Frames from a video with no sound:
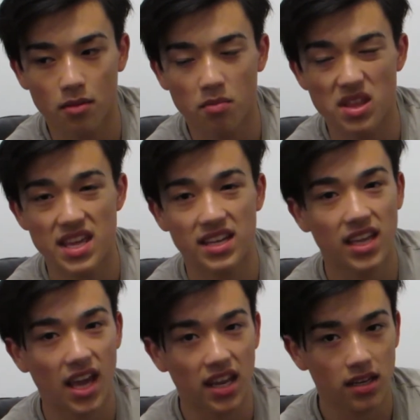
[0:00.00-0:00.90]
But then
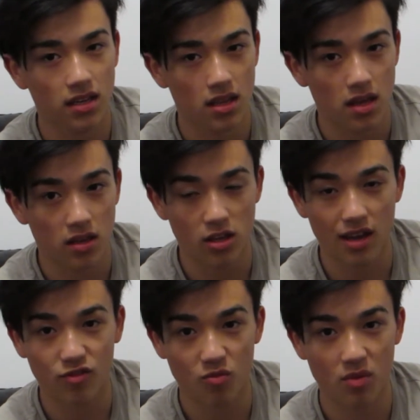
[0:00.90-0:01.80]
again, you
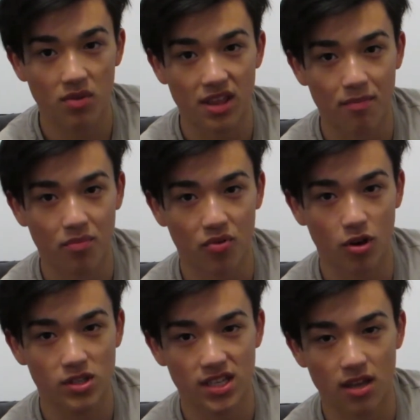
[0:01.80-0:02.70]
have to remember that a
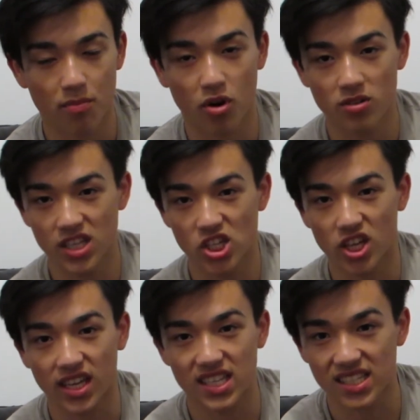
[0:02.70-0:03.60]
protein
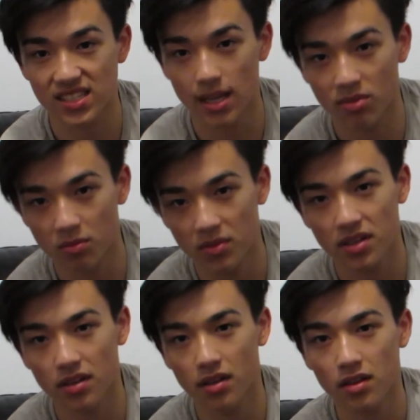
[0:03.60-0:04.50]
shake is a supplement
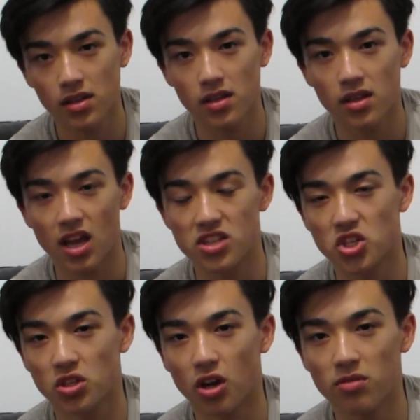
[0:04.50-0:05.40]
and
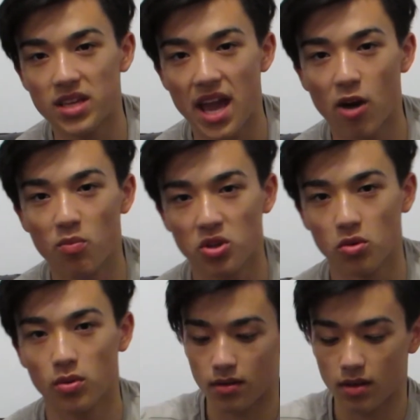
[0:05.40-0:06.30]
should only help you
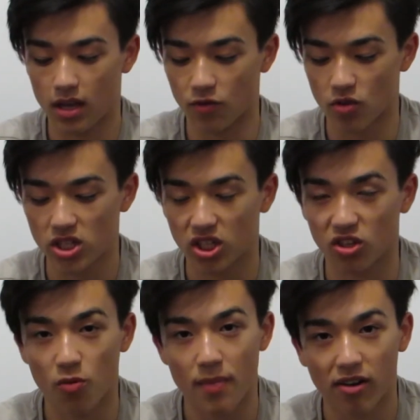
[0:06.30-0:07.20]
in reaching
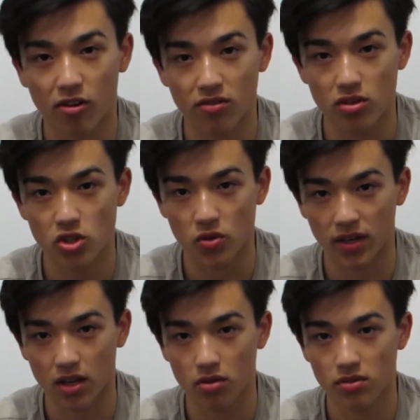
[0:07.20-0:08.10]
your macronutrient
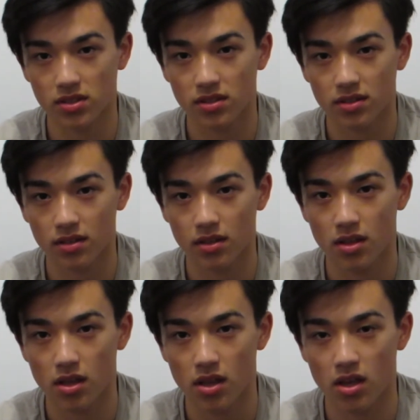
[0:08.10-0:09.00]
goals,
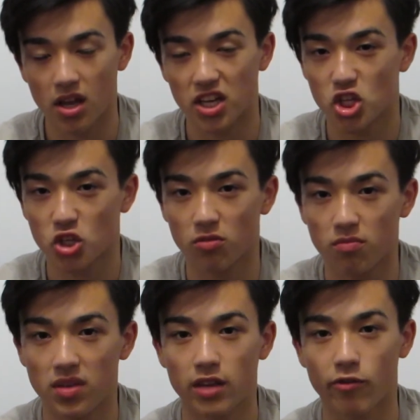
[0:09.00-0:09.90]
and it shouldn't
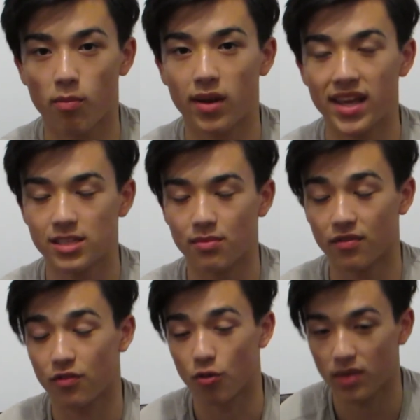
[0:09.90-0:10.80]
be a replacement
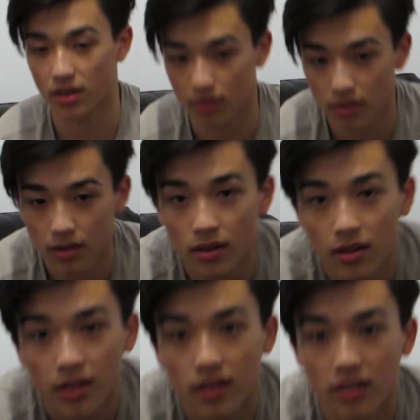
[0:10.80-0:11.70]
for a meal.
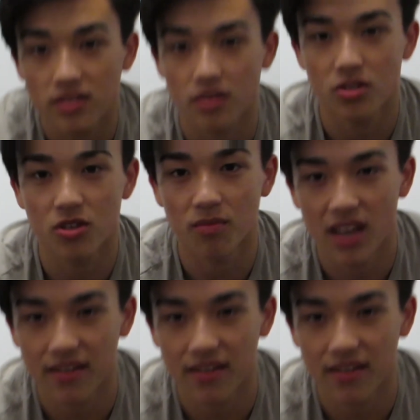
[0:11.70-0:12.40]
So you shouldn't be